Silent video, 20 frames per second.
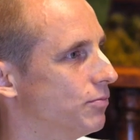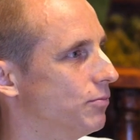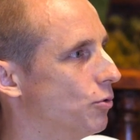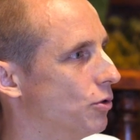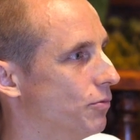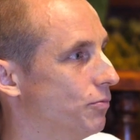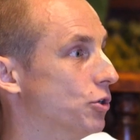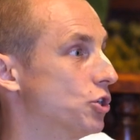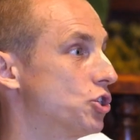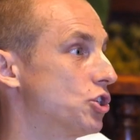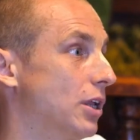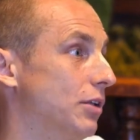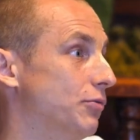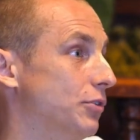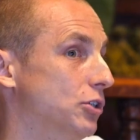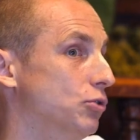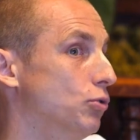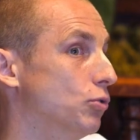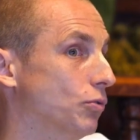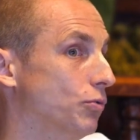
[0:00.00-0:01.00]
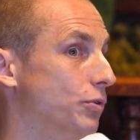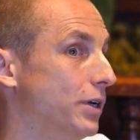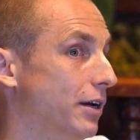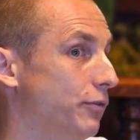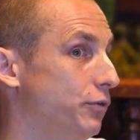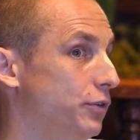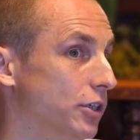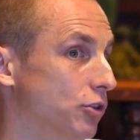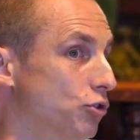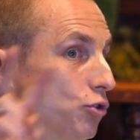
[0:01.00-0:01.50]
what shall we do? We
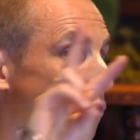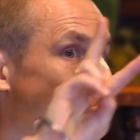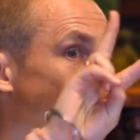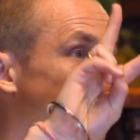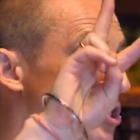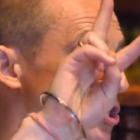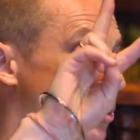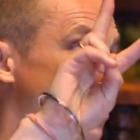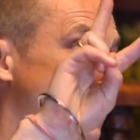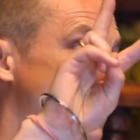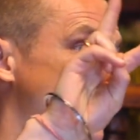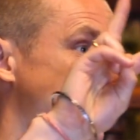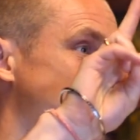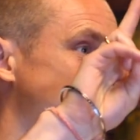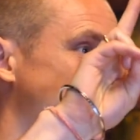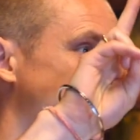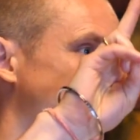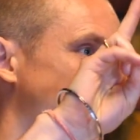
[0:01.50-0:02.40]
have here two missions.